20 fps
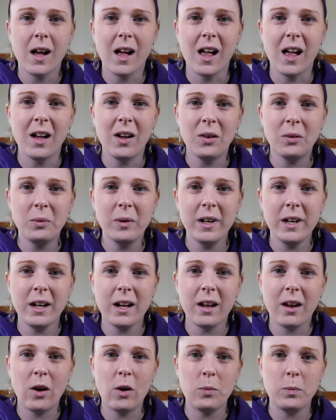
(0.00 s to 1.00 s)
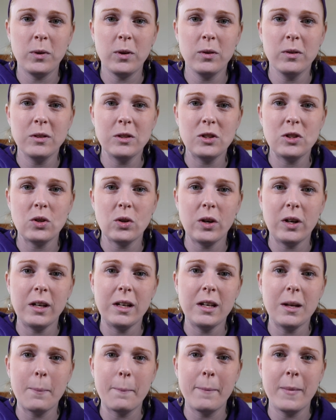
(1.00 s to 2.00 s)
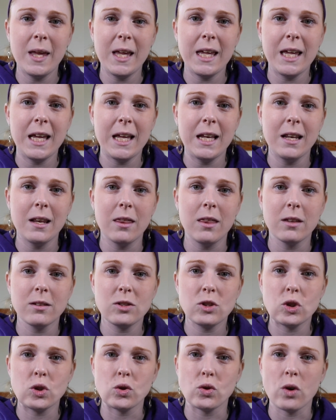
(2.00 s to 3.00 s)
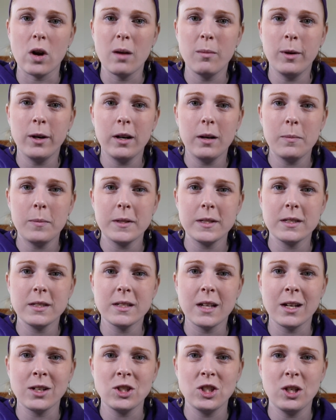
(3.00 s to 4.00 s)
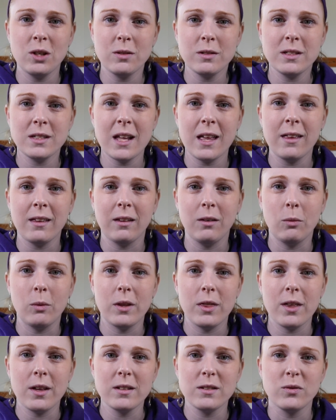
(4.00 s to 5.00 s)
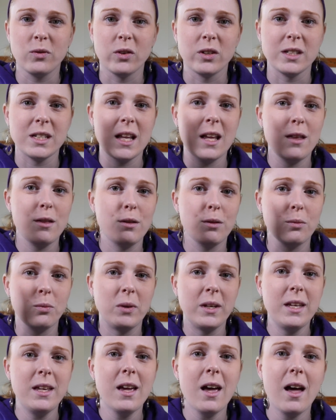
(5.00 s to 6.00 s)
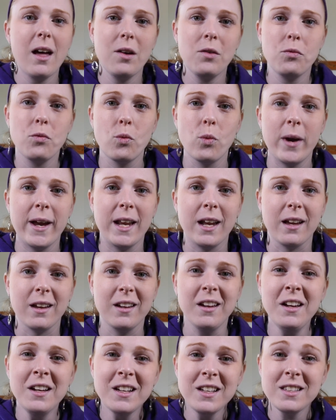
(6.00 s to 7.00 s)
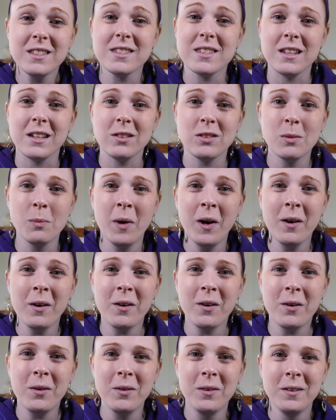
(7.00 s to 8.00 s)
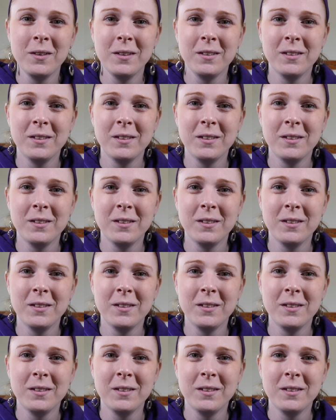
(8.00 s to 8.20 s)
All right, I hope you enjoyed making the strawberry pistachio salad with us for day 3 of WEDA. See you tomorrow.